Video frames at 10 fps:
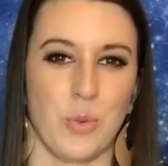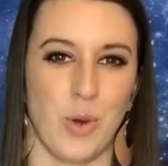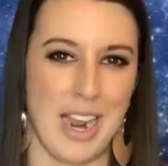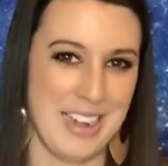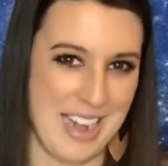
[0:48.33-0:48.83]

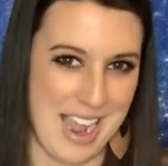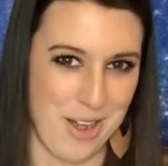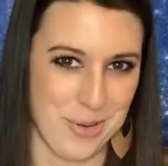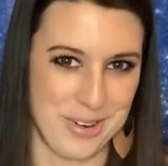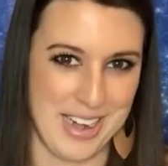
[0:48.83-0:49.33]
Right
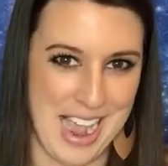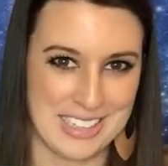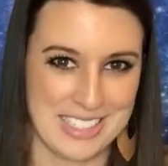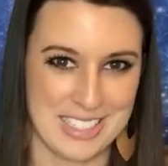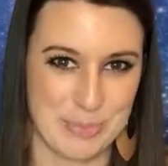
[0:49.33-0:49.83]
now,
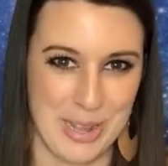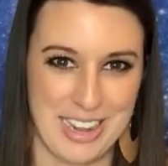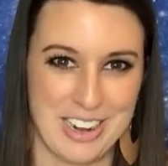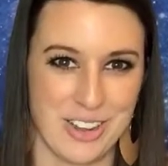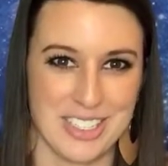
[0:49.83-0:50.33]
NASA is
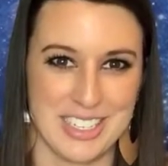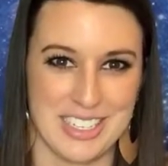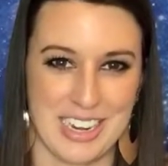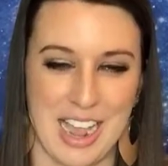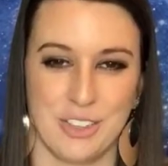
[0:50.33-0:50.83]
planning on
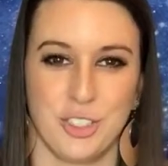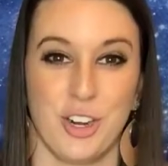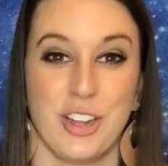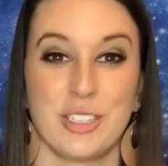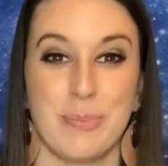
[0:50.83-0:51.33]
sending
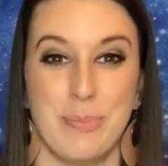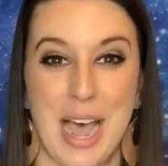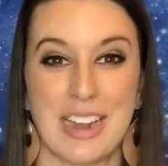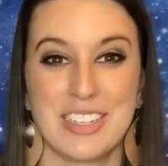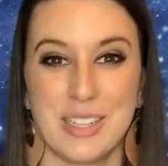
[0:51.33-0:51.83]
astronauts
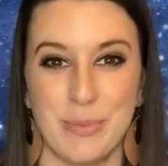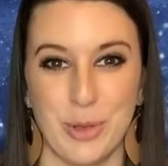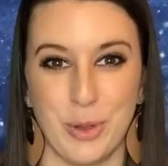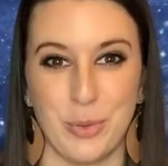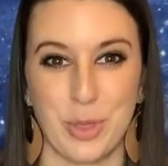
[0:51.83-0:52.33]
back to the
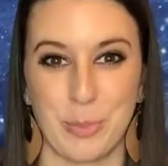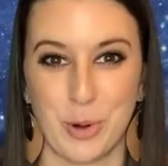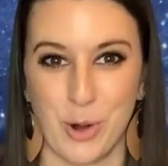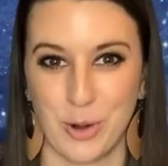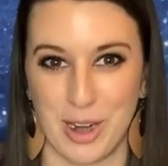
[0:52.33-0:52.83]
moon with a
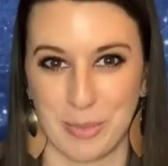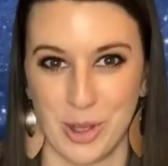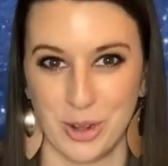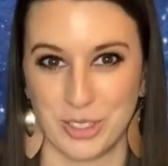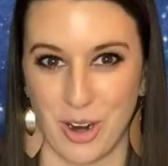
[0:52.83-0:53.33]
program
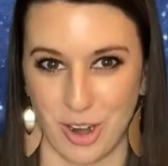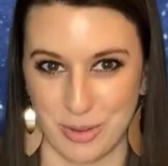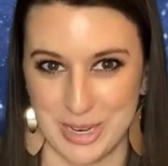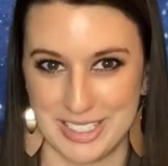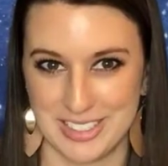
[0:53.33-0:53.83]
called
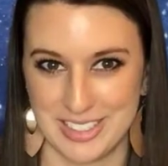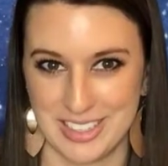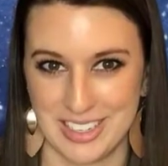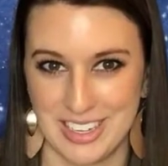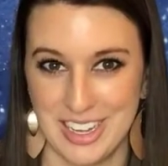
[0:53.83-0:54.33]
Artemis.
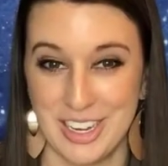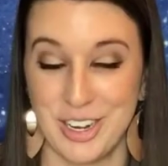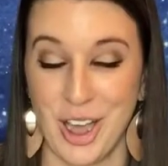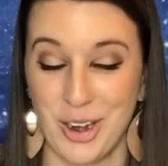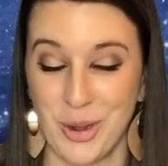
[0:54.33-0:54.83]

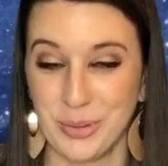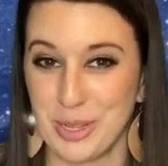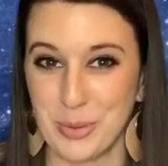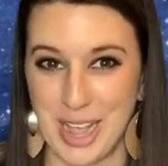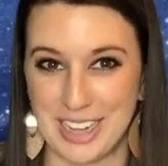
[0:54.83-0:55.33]
Not
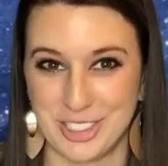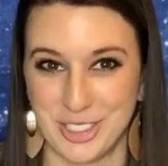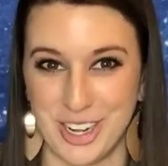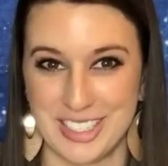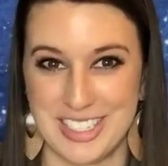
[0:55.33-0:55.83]
only will
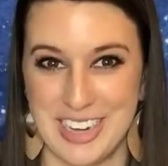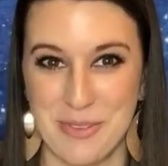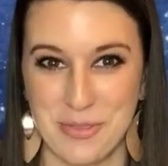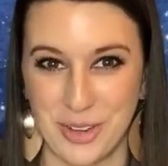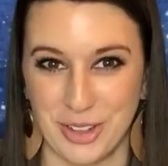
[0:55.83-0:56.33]
astronauts
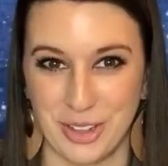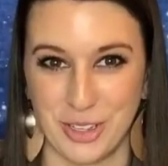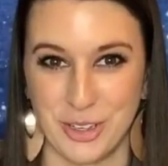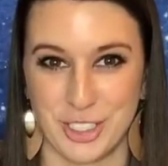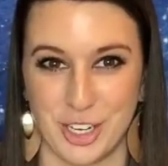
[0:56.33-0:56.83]
step foot on the
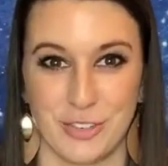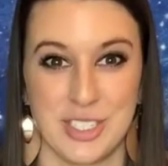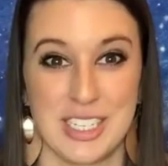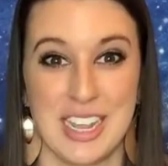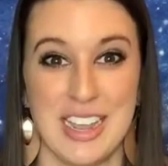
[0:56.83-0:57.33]
lunar
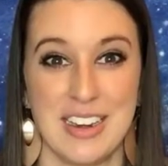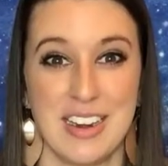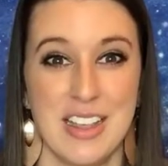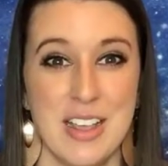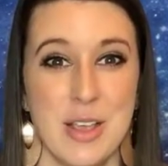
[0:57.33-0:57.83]
surface
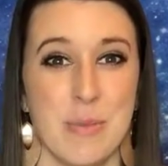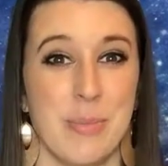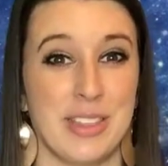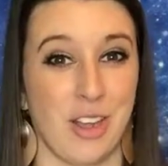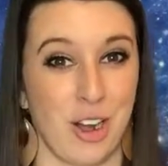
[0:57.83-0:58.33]
again,
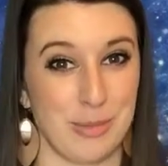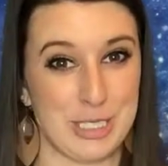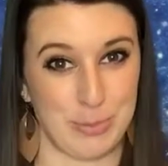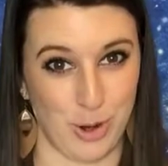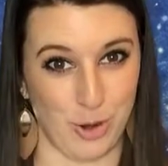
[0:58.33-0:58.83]
but the
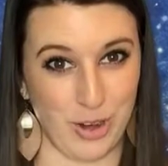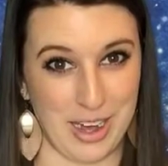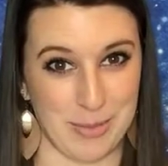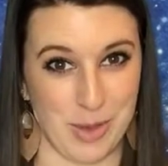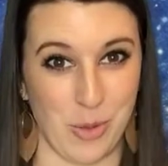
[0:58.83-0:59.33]
Artemis
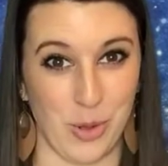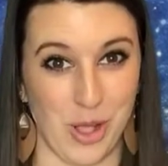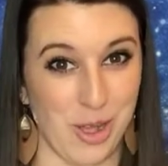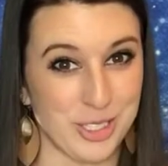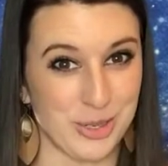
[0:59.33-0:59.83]
program will
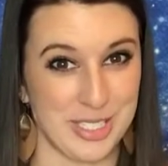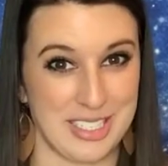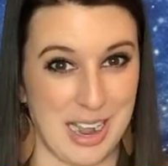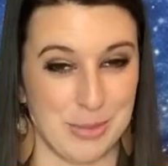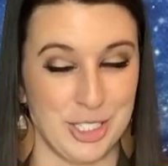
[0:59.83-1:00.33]
also
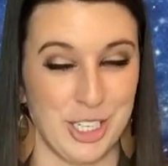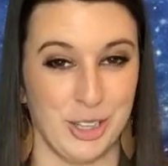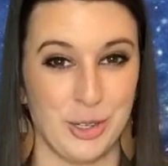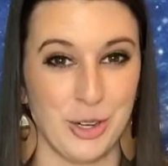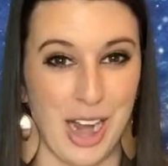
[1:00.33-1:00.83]
establish a
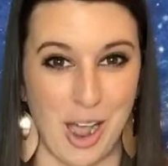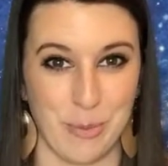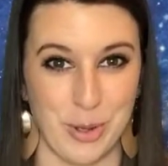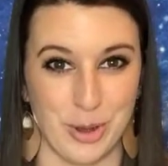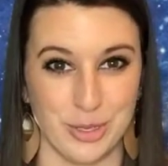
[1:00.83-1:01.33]
lunar
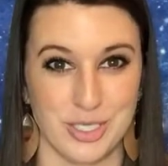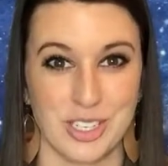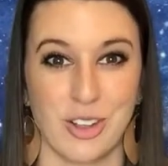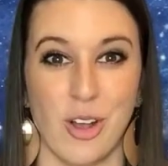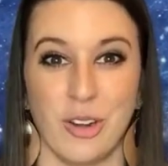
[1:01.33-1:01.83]
outpost
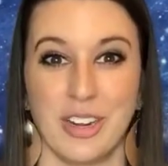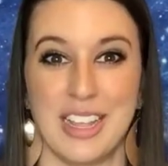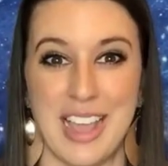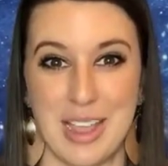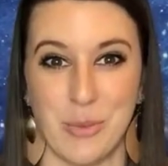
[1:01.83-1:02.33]
called
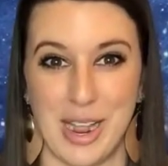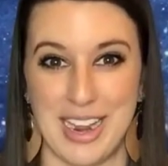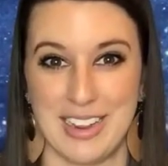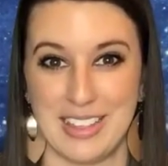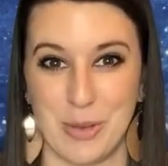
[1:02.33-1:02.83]

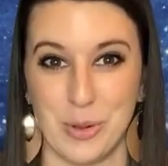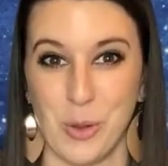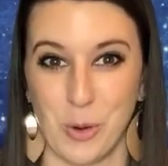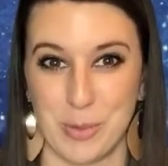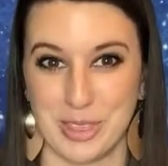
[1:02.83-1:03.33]
Gateway that will
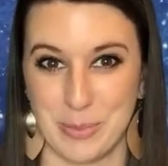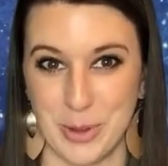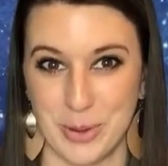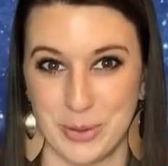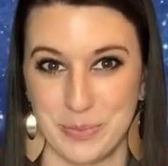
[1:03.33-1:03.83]
orbit the
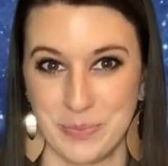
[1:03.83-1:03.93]
moon.